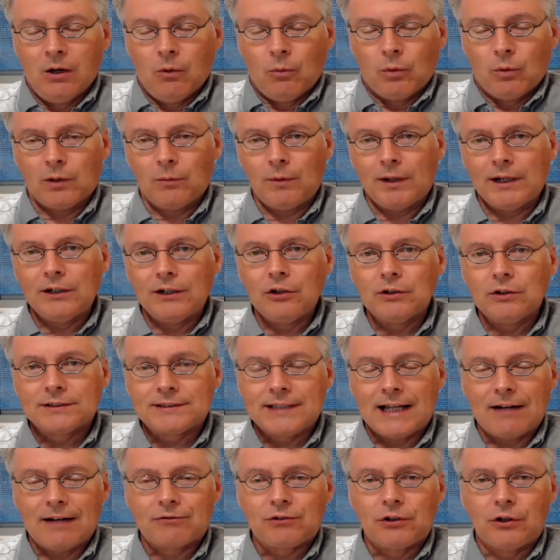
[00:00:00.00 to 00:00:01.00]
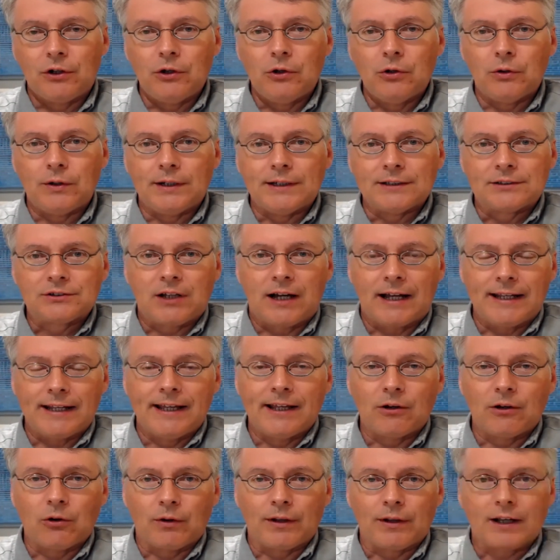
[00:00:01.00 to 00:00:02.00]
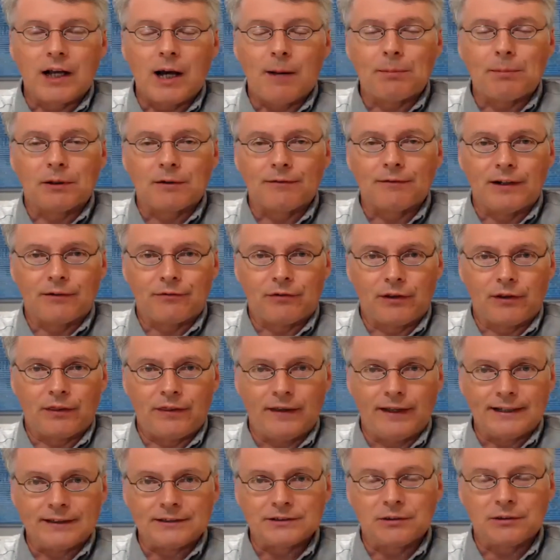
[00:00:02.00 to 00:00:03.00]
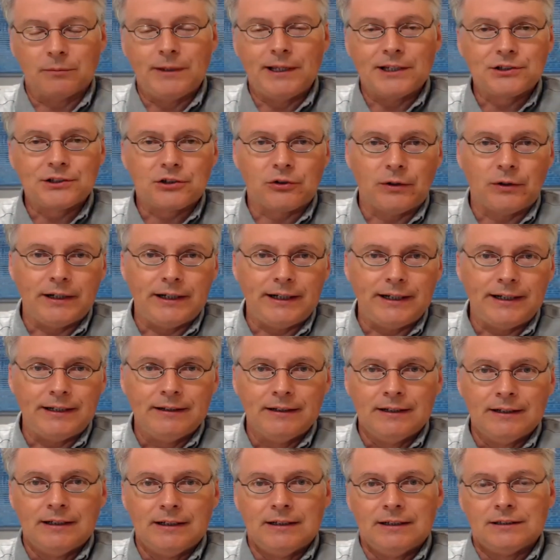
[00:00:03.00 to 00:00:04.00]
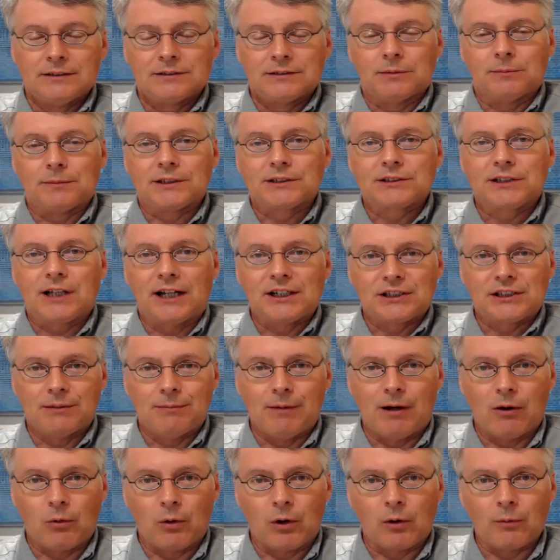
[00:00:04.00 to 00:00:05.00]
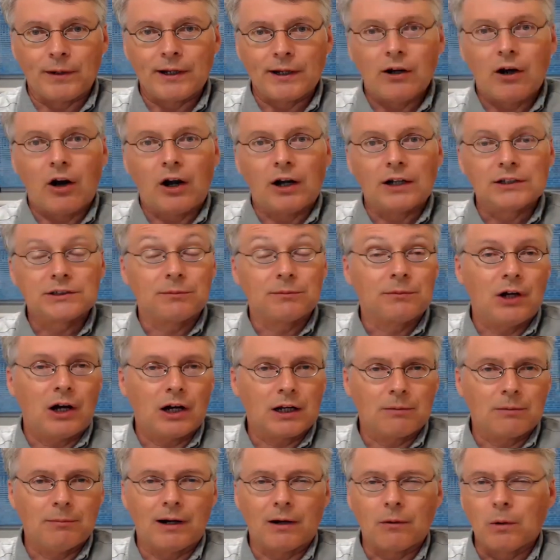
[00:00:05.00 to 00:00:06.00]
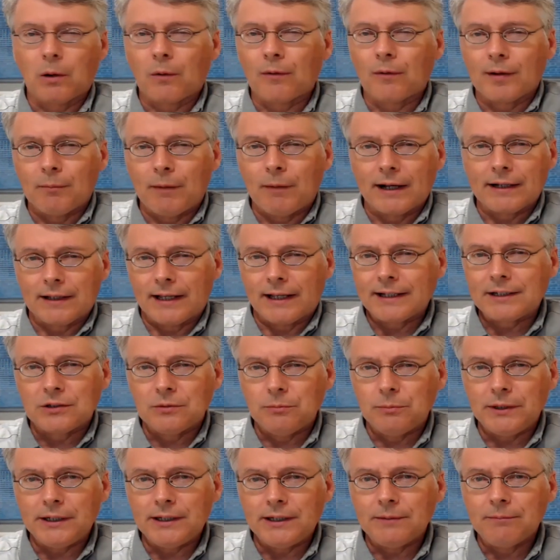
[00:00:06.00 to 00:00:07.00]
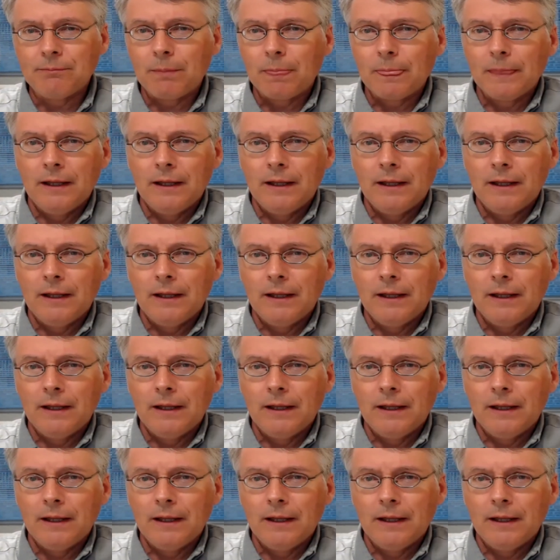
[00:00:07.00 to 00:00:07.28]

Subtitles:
What I want to do this afternoon is kind of hit on a couple of different things, some history, some discussion about where we are, some talk about where we might like to be.